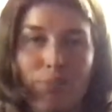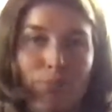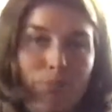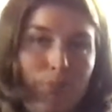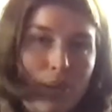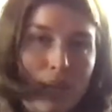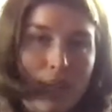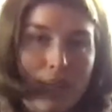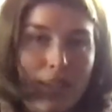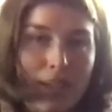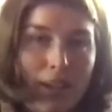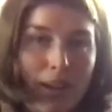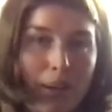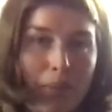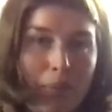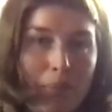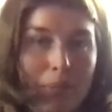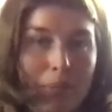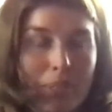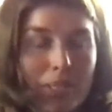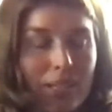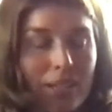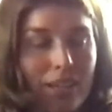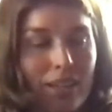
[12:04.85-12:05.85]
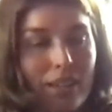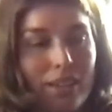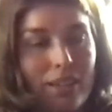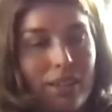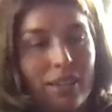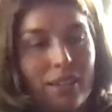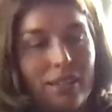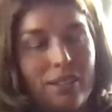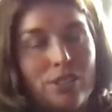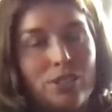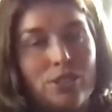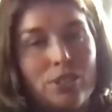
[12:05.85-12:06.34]
rhythms and
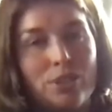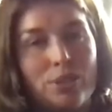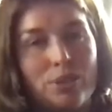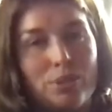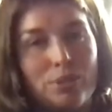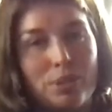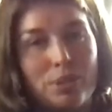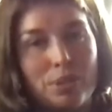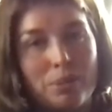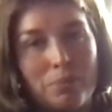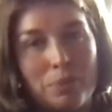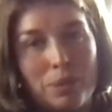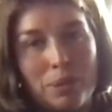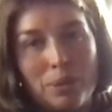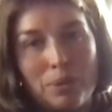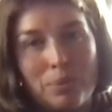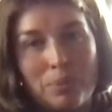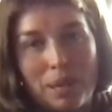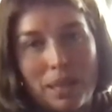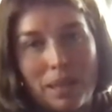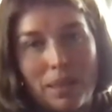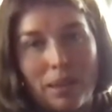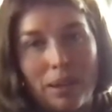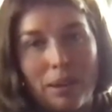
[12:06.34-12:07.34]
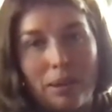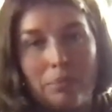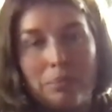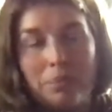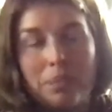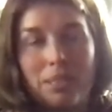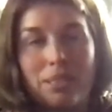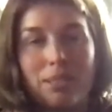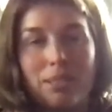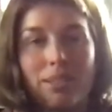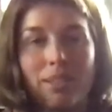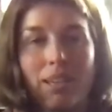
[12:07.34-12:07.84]
into some new
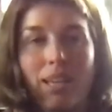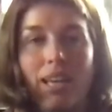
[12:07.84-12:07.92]
rhythms.